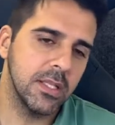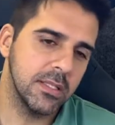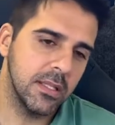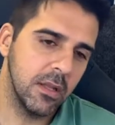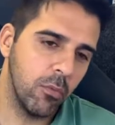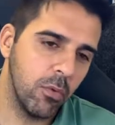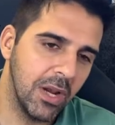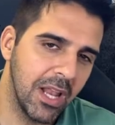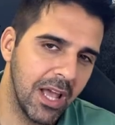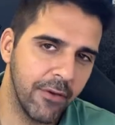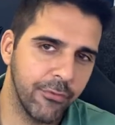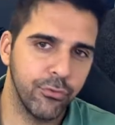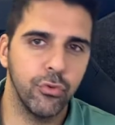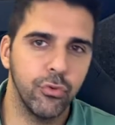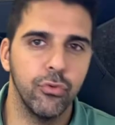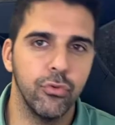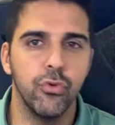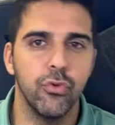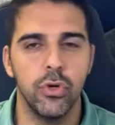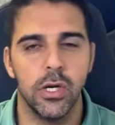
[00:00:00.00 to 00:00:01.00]
They will have to
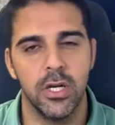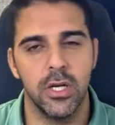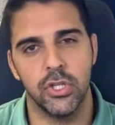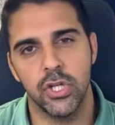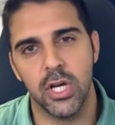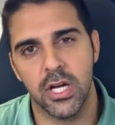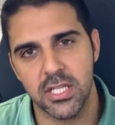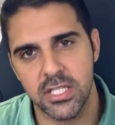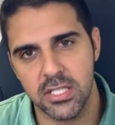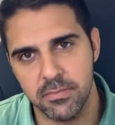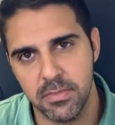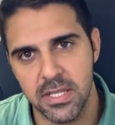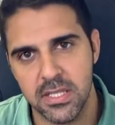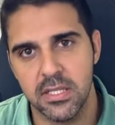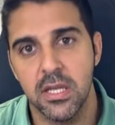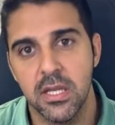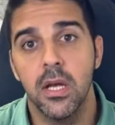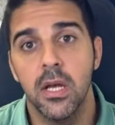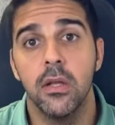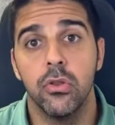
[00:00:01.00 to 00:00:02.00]
do adjustments
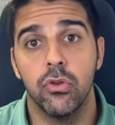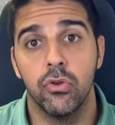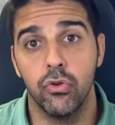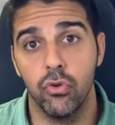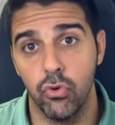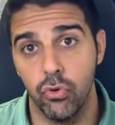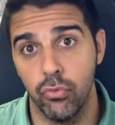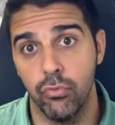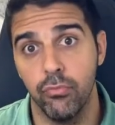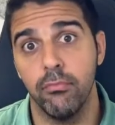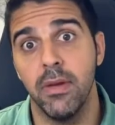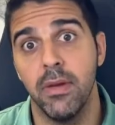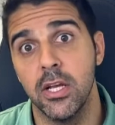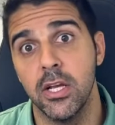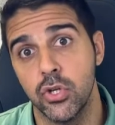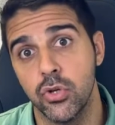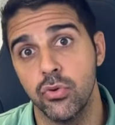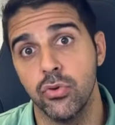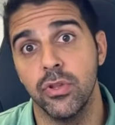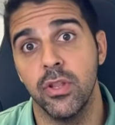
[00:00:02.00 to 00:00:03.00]
to make
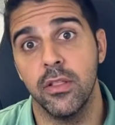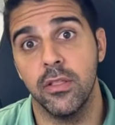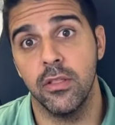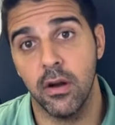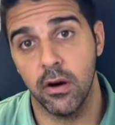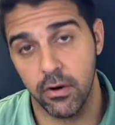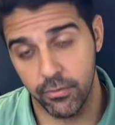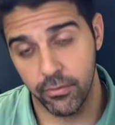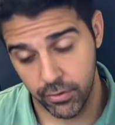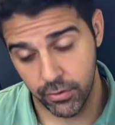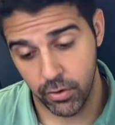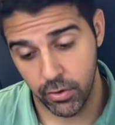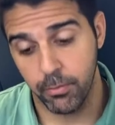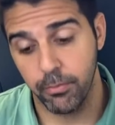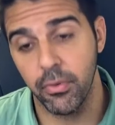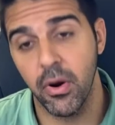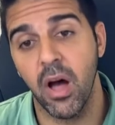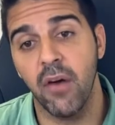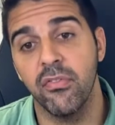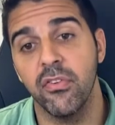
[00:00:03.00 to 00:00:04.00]
sure that they're, you know,
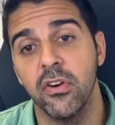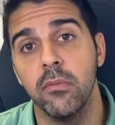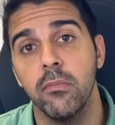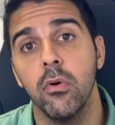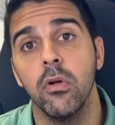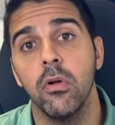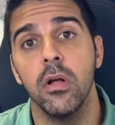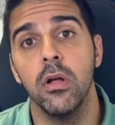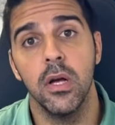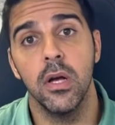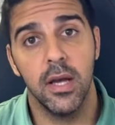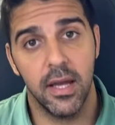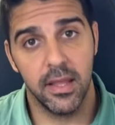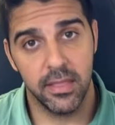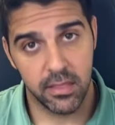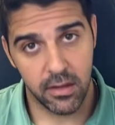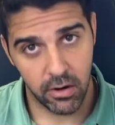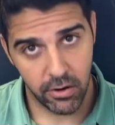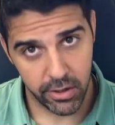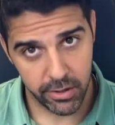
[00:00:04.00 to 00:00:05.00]
profitable and
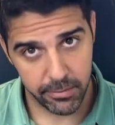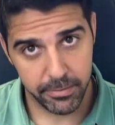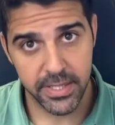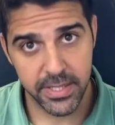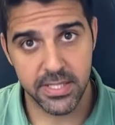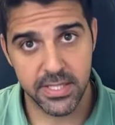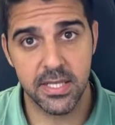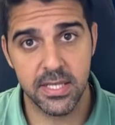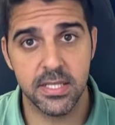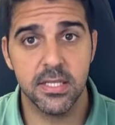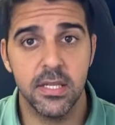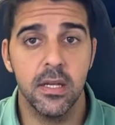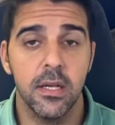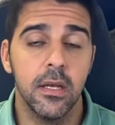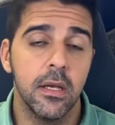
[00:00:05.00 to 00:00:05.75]
they're in business.